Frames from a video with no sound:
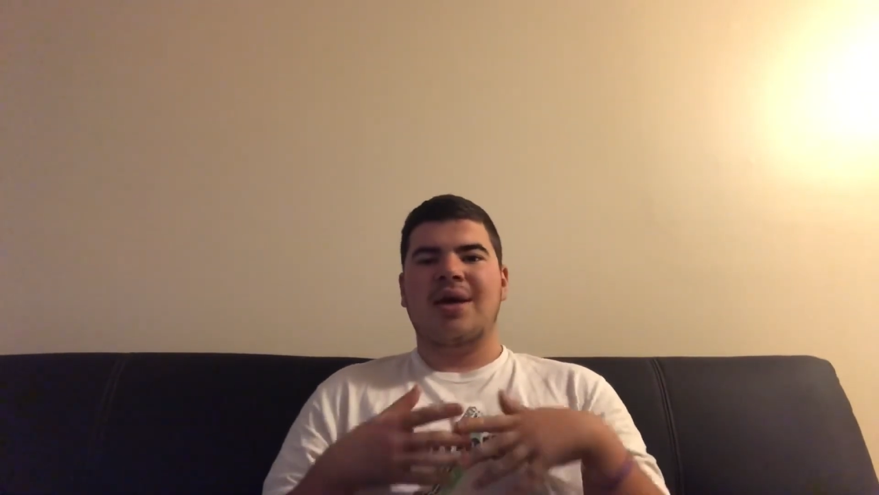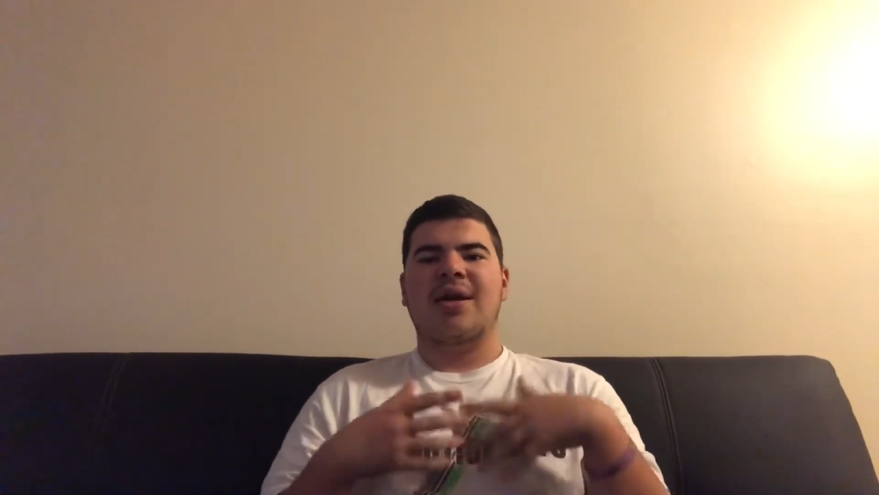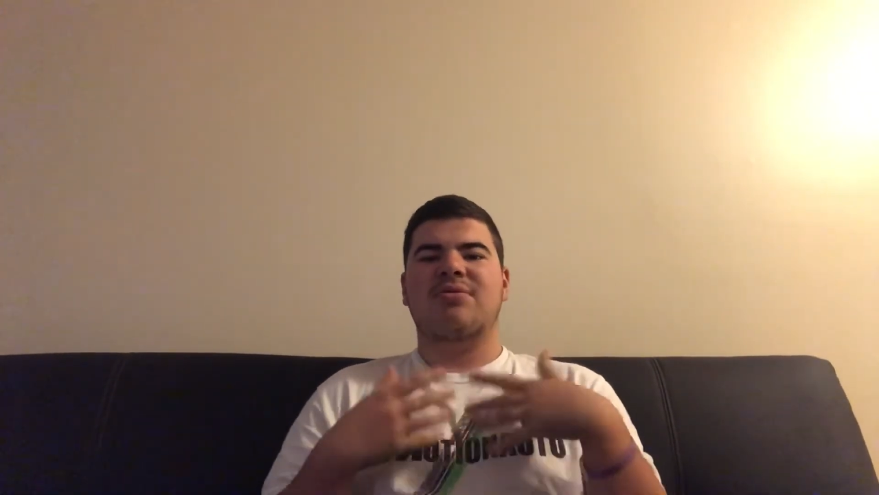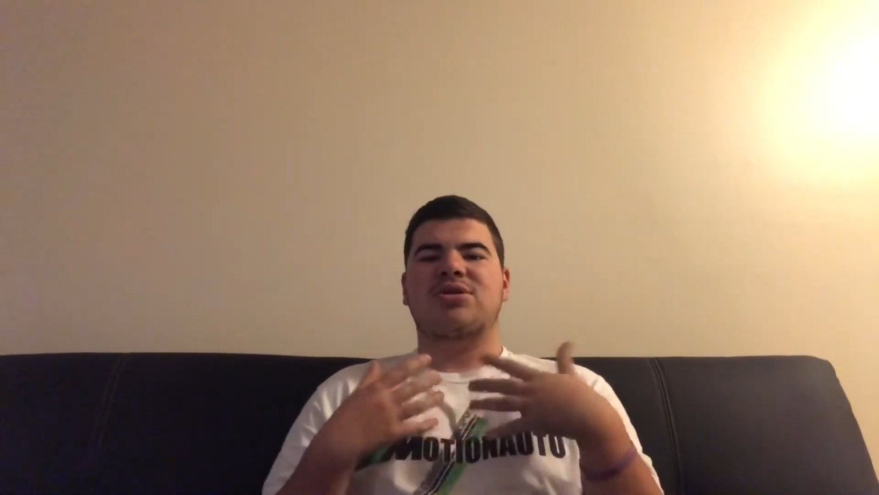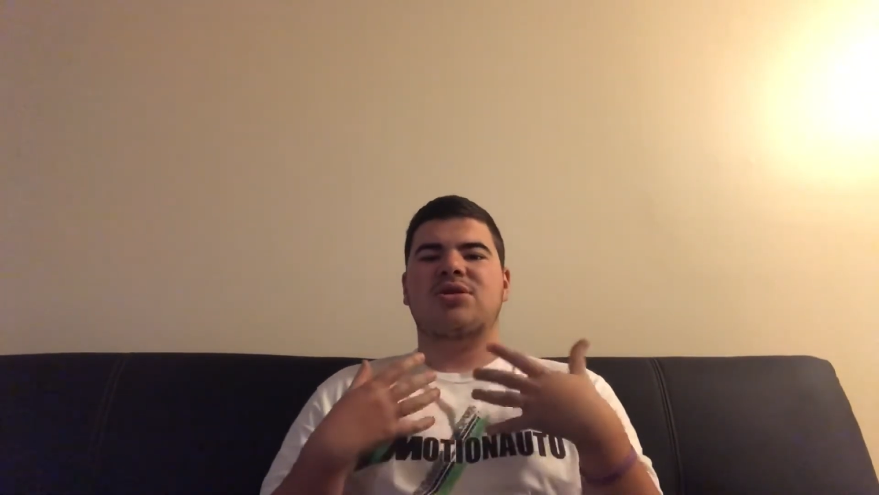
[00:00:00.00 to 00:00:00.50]

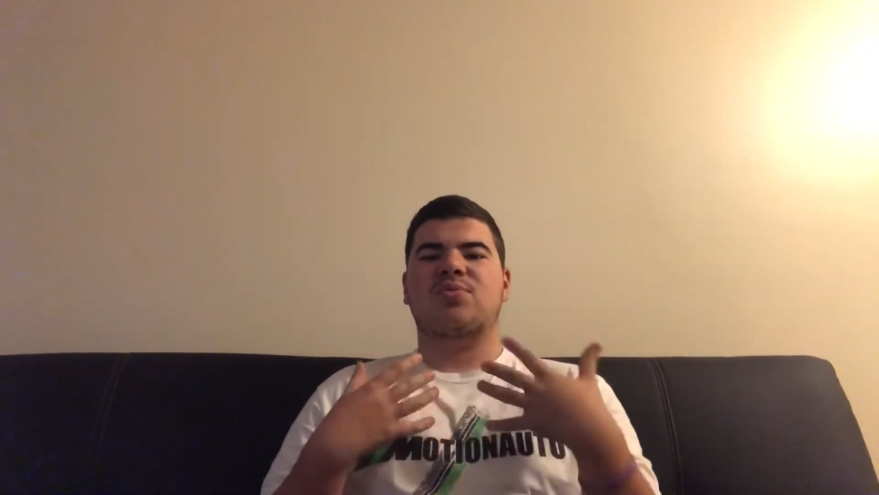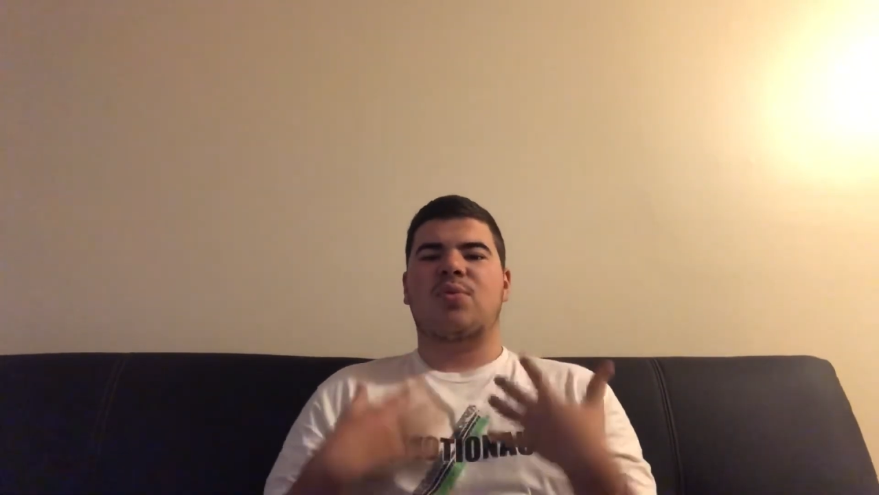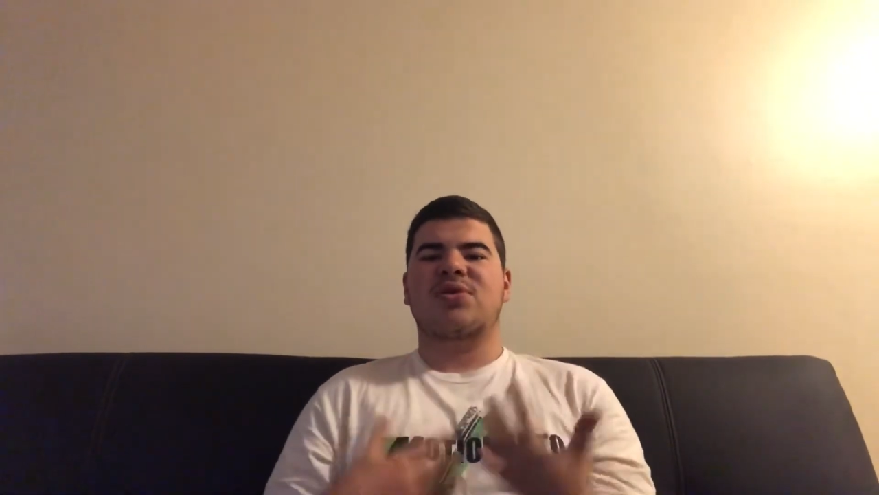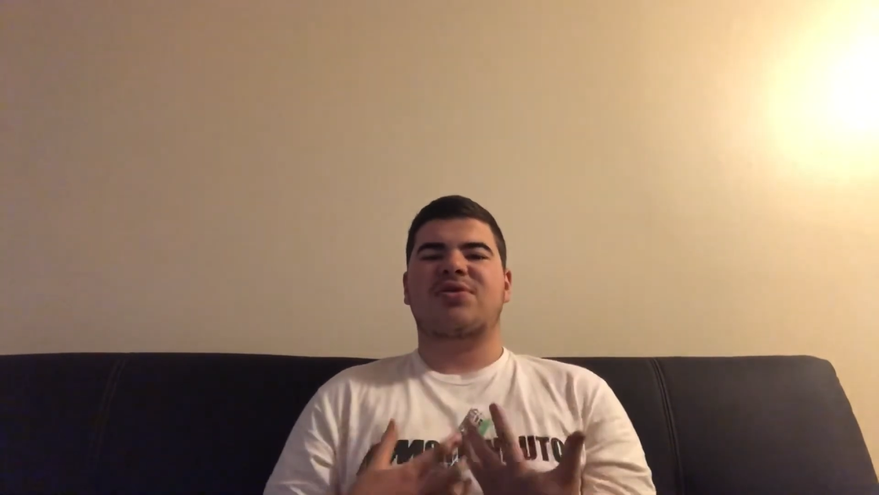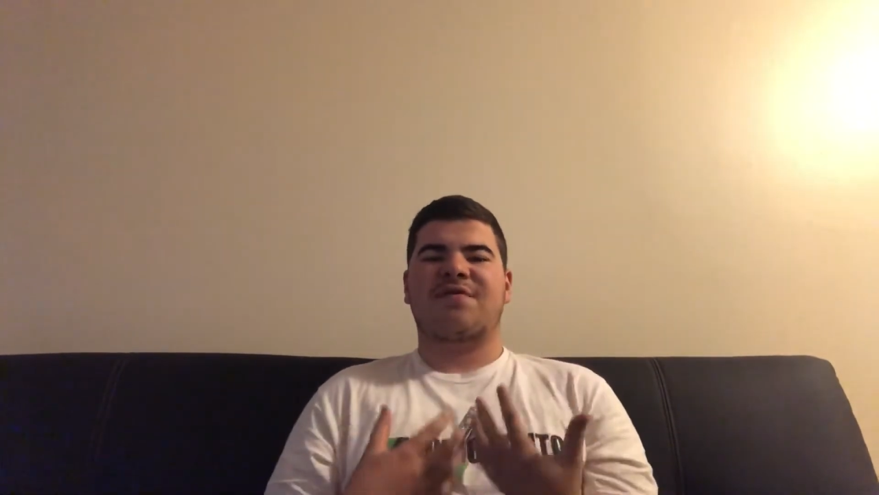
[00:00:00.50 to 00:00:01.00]
It just
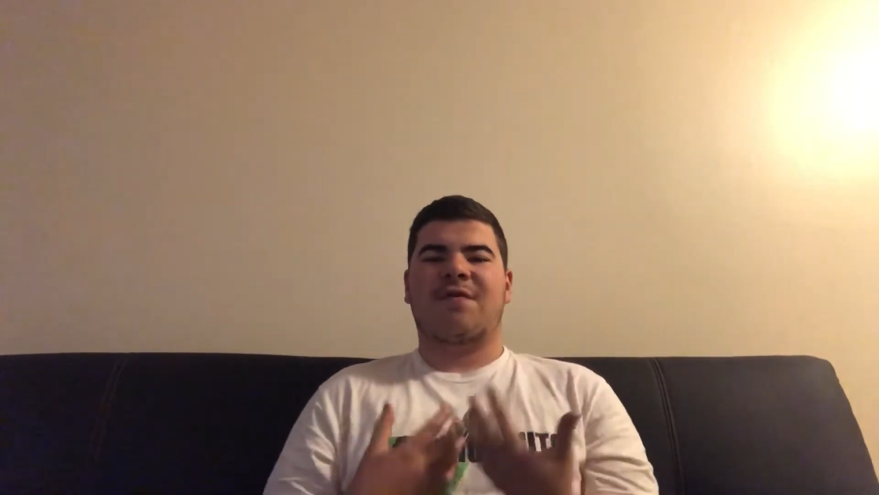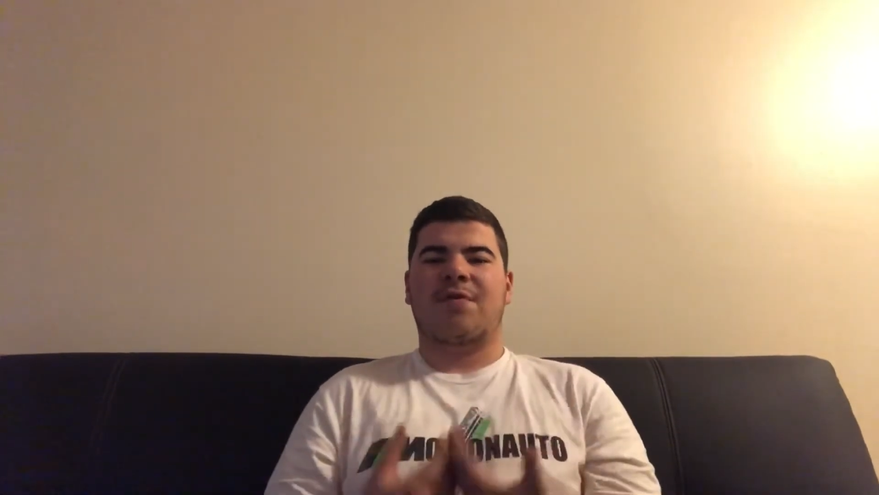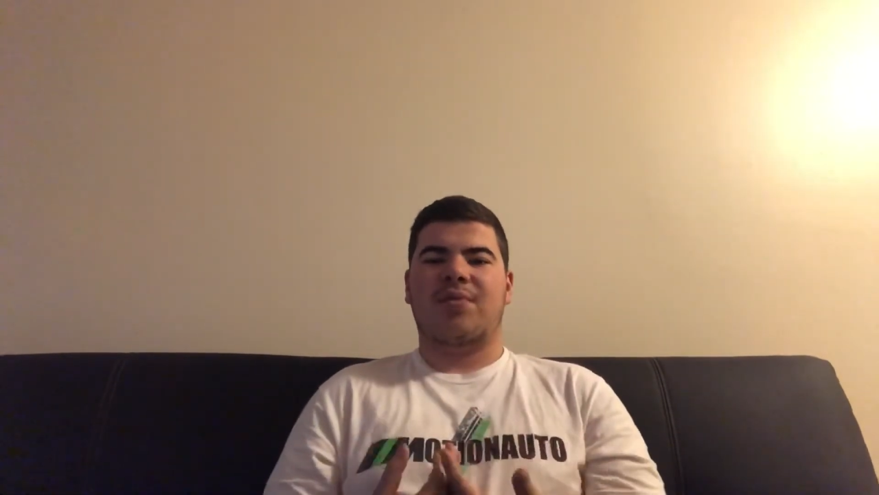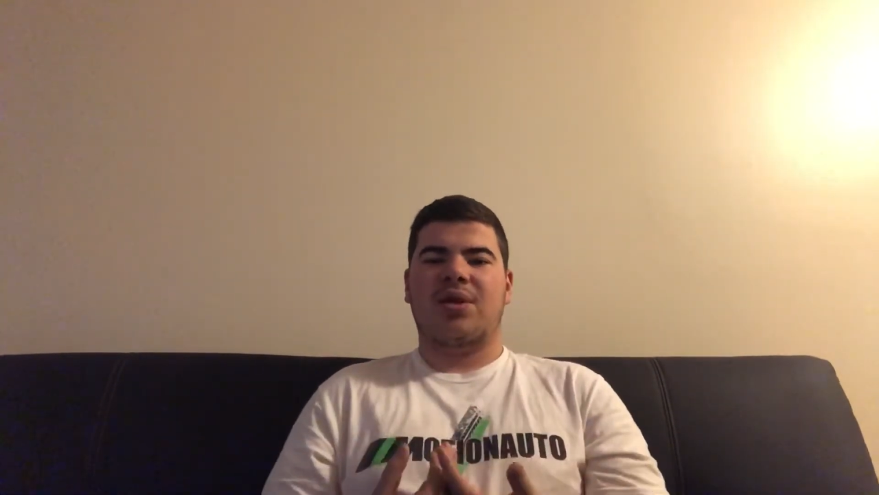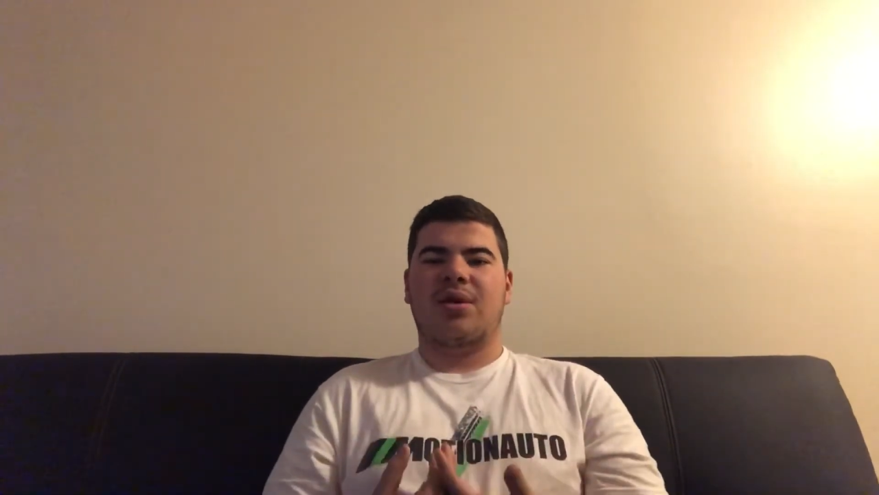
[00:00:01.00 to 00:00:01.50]
wasn't for
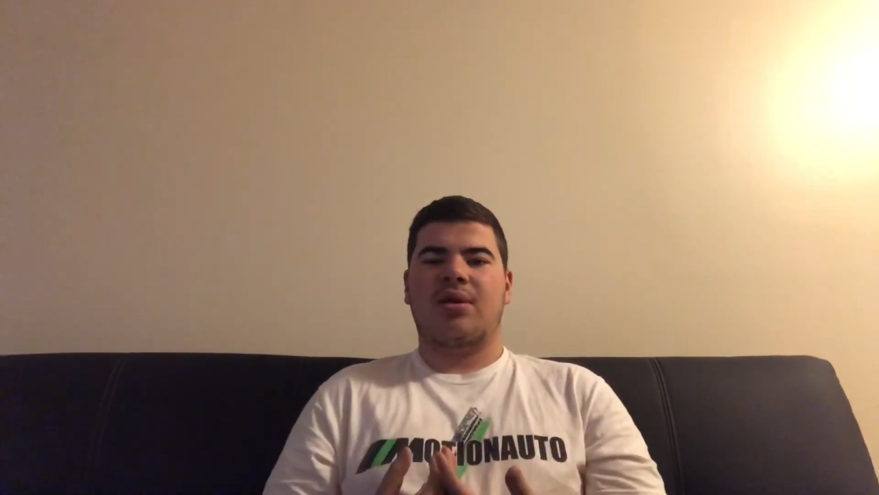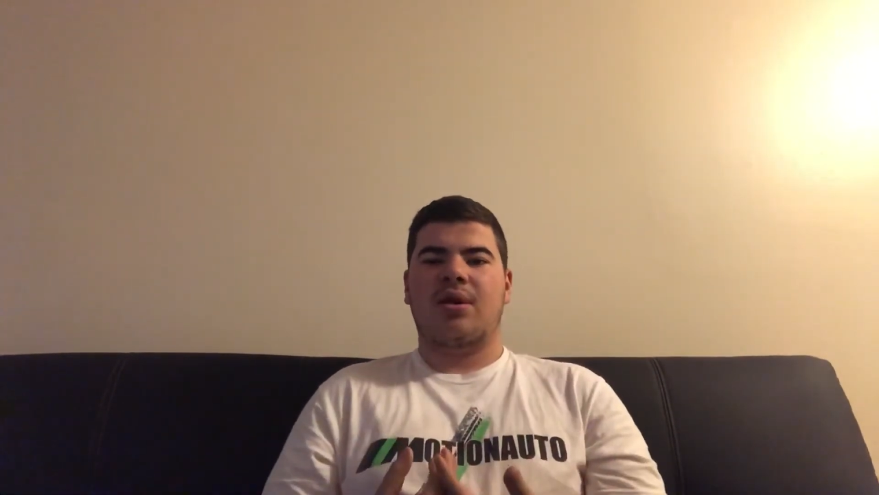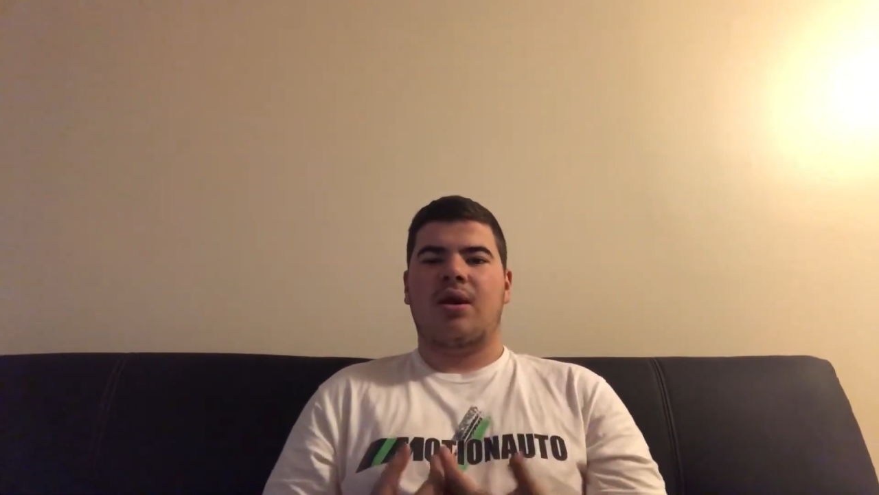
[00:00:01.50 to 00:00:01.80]
me.